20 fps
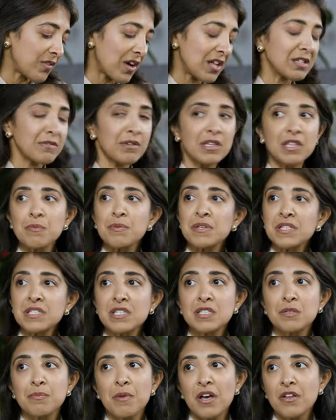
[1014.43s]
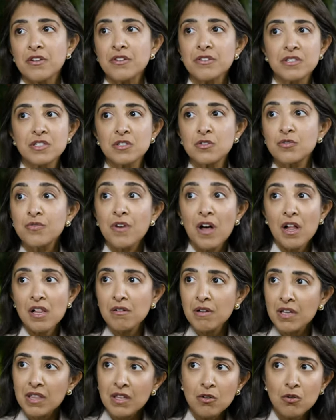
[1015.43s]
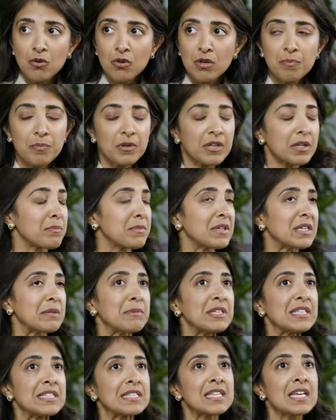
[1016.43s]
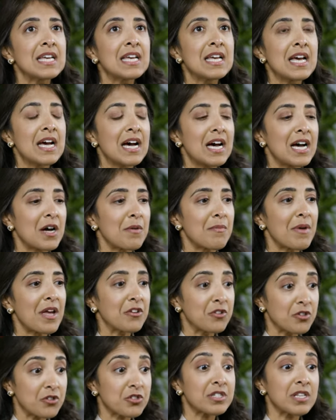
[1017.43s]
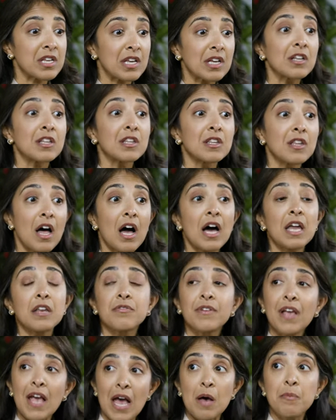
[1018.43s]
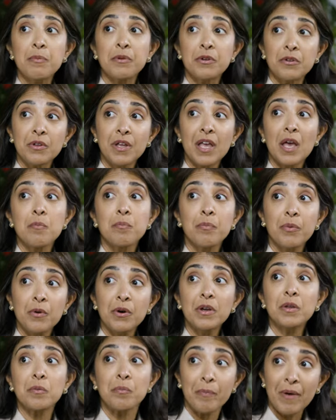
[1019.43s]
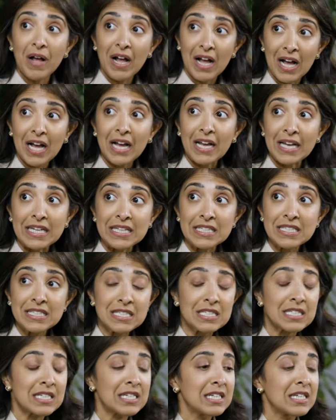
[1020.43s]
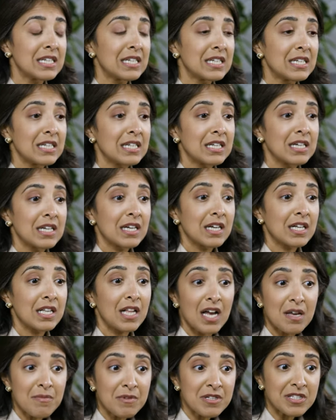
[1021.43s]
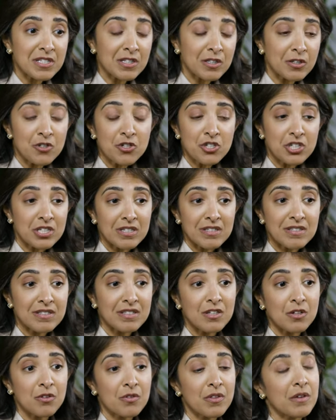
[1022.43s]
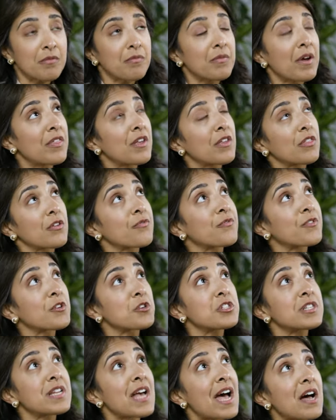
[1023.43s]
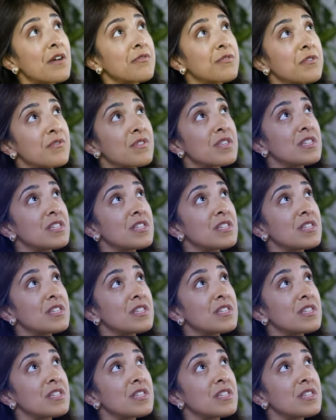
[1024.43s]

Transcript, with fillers: following the business models. It's following the corporate commitments. Um, and you're seeing a lot of capital get put behind climate solutions. You know, the, I think the first half of